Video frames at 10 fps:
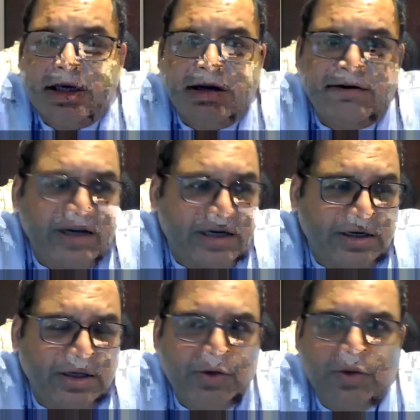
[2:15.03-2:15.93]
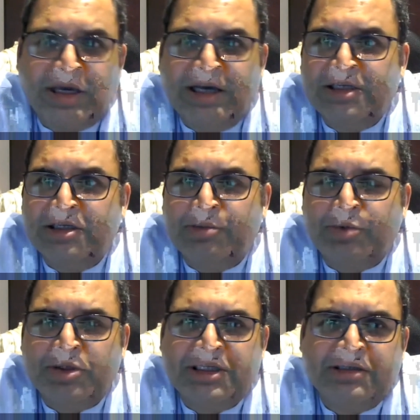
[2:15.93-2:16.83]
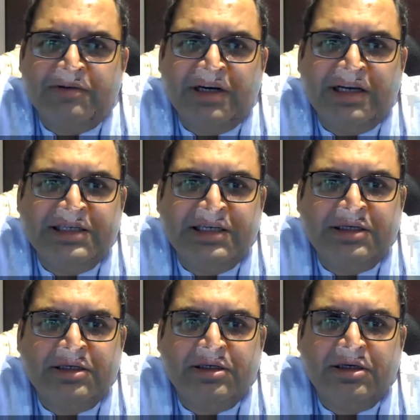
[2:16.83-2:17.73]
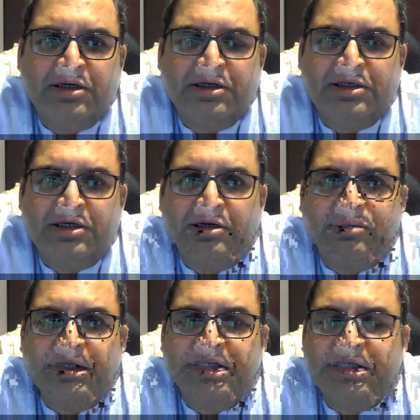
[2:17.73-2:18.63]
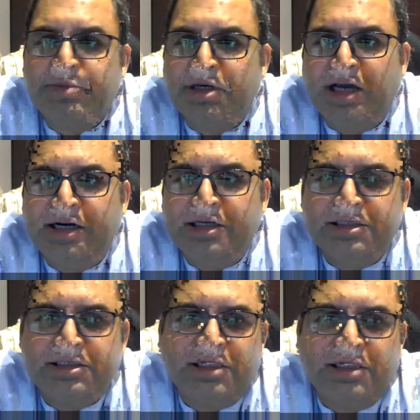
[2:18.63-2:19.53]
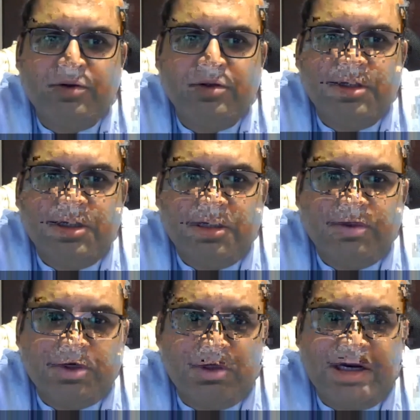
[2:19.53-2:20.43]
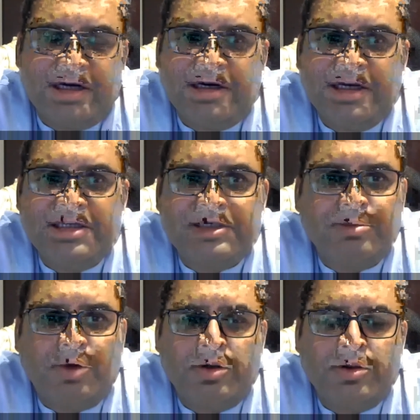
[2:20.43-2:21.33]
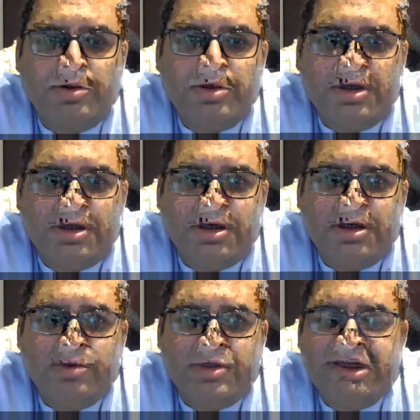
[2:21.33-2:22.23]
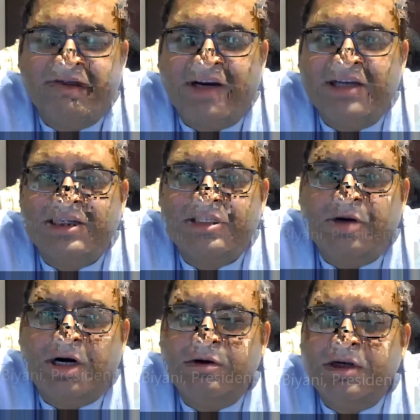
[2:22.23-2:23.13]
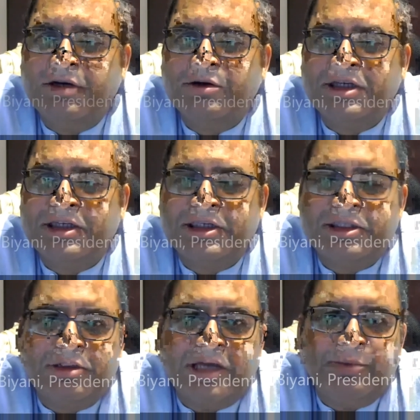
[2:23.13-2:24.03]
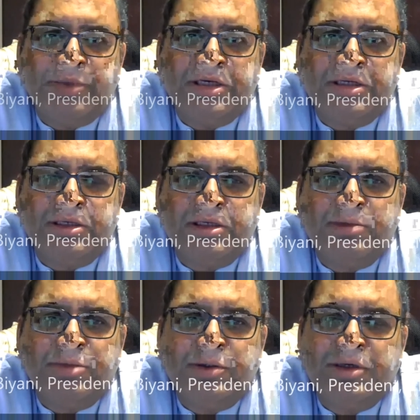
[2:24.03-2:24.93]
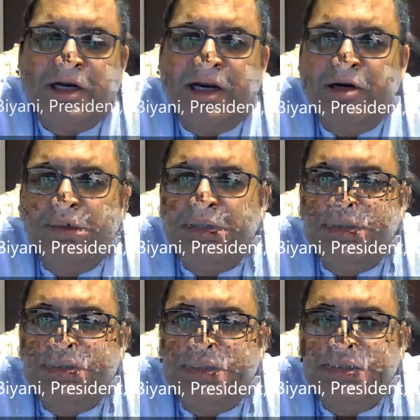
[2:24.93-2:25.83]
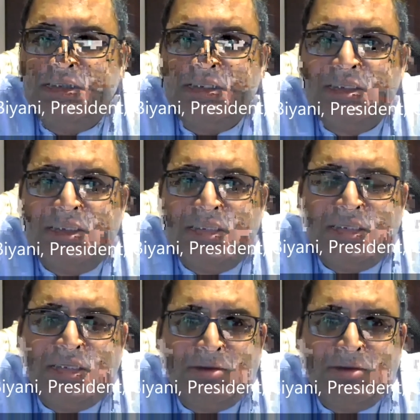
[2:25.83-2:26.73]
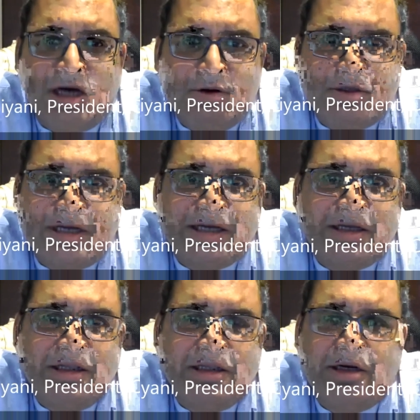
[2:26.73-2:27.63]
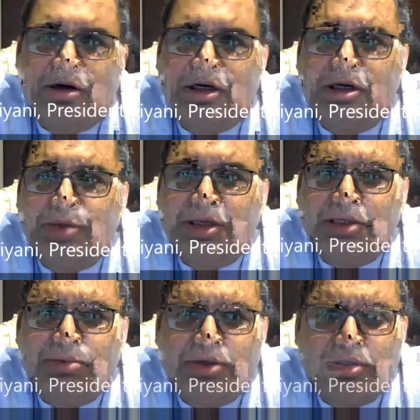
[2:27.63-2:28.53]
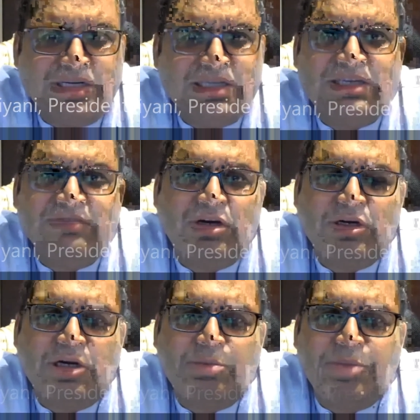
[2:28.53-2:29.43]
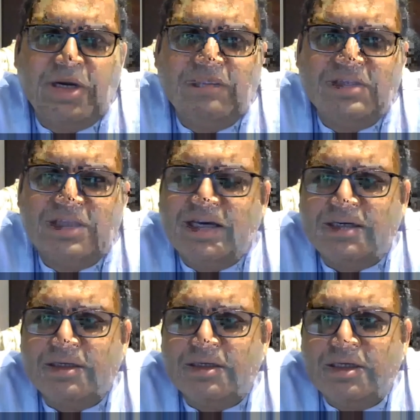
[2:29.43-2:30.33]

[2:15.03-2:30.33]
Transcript: In fact, UK is in the process of releasing certain principal guidance now, which will get released tomorrow, which defines as to how negotiations should happen between a landlord and a tenant in terms of how to tackle the lockdown period, because rents have not got paid even there,